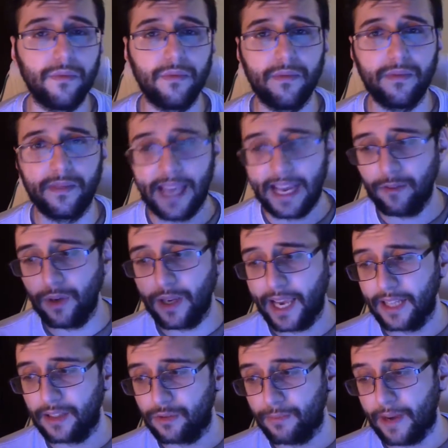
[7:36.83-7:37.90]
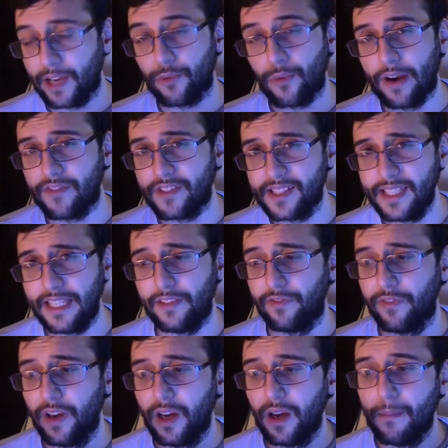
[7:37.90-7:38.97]
then we get to Minecraft
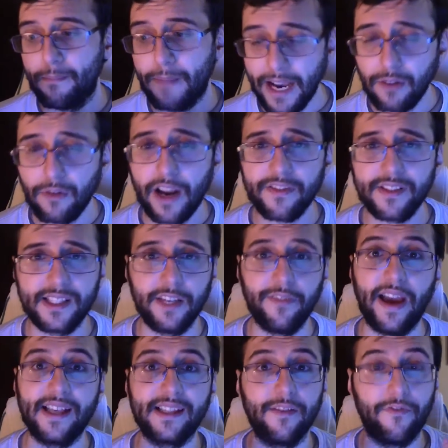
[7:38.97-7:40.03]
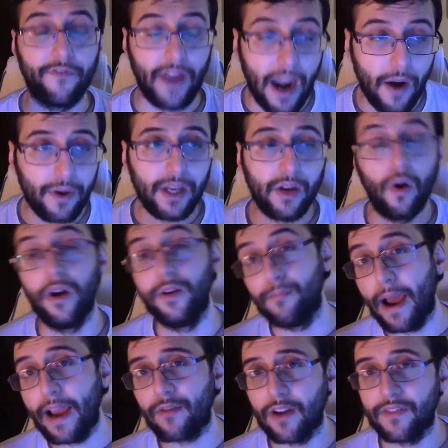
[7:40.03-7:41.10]
Steve. Minecraft Steve in
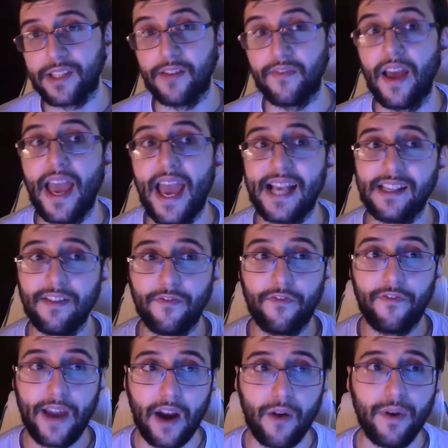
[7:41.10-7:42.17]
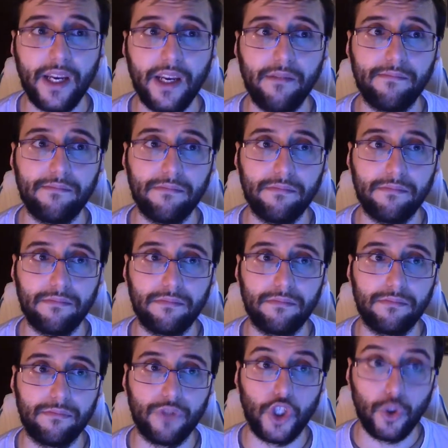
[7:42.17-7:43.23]
Minecraft itself, has a very
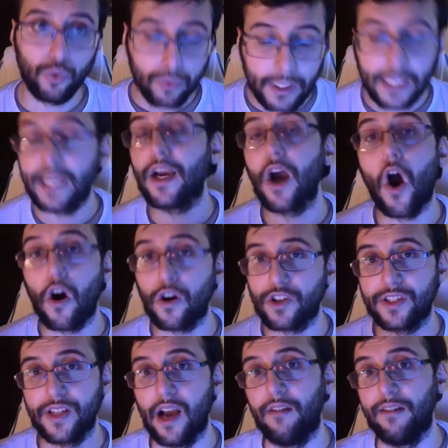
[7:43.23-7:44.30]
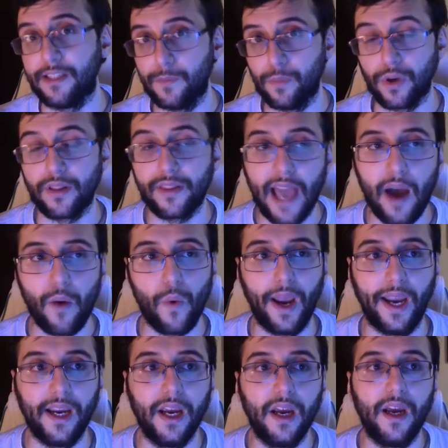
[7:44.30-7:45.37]
unique art style, let's put it that
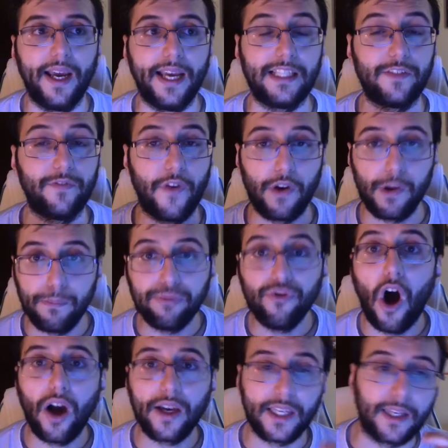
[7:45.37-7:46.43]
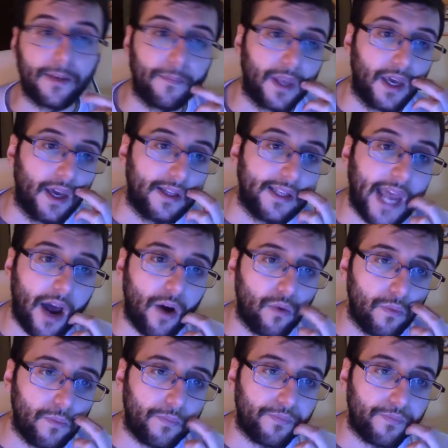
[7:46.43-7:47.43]
way. It's very blocky. Now,